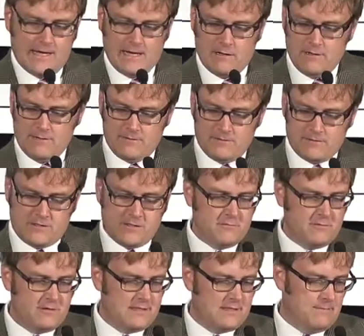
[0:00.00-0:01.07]
However,
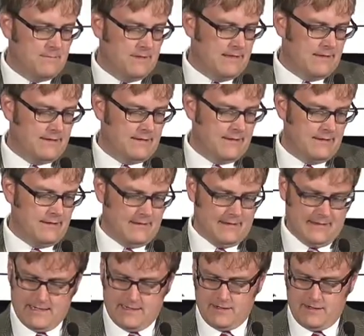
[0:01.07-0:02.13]
Joseph Smith
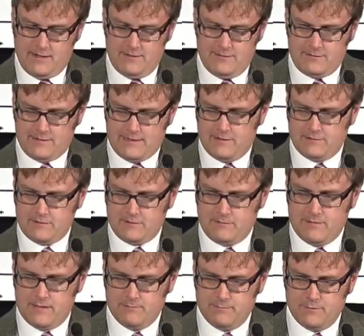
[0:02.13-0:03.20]
and other council
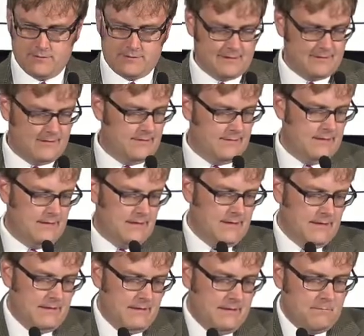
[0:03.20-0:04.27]
members
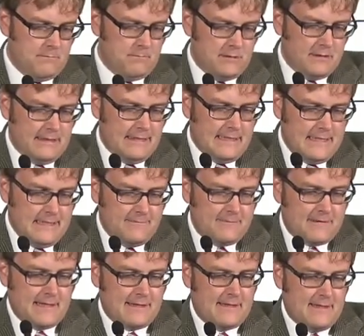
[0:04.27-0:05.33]
believed
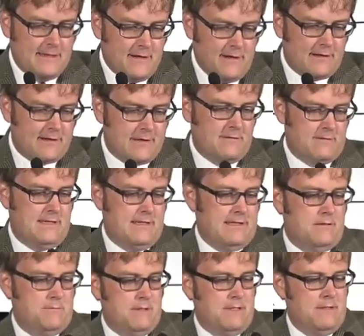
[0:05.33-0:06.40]
that theocracy
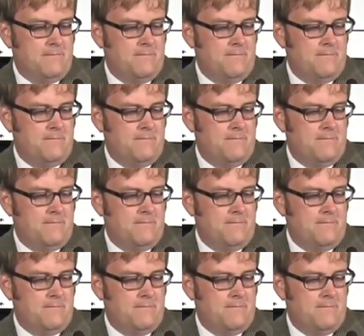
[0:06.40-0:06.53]
could be